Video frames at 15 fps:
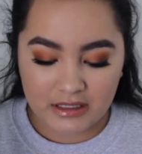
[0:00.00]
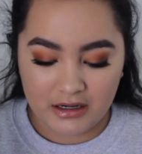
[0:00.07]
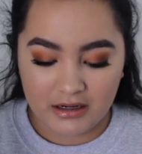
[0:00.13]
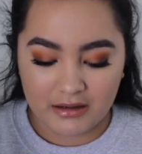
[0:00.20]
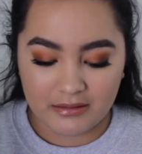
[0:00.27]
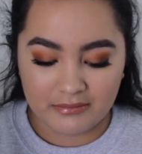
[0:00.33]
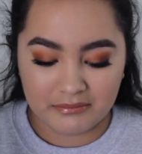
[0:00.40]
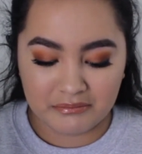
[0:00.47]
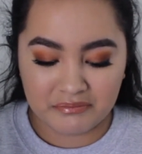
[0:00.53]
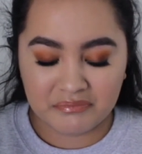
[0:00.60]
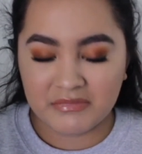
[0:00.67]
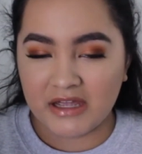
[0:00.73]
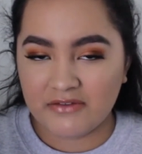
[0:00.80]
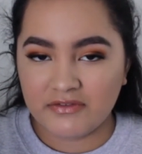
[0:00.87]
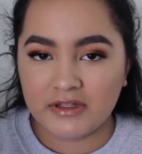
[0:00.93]

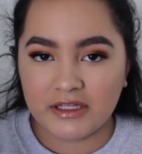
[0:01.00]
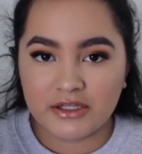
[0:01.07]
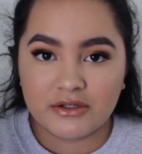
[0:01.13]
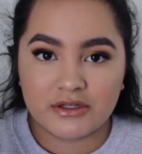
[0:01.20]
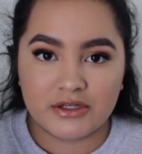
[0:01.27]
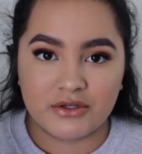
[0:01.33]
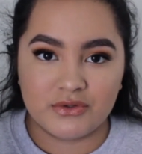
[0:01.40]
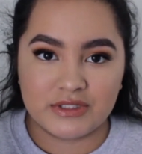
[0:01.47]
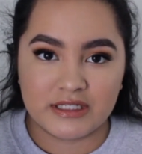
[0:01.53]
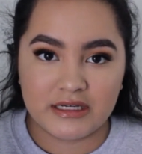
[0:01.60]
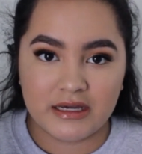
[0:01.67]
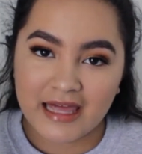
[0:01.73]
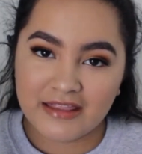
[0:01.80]
I feel like you can use it.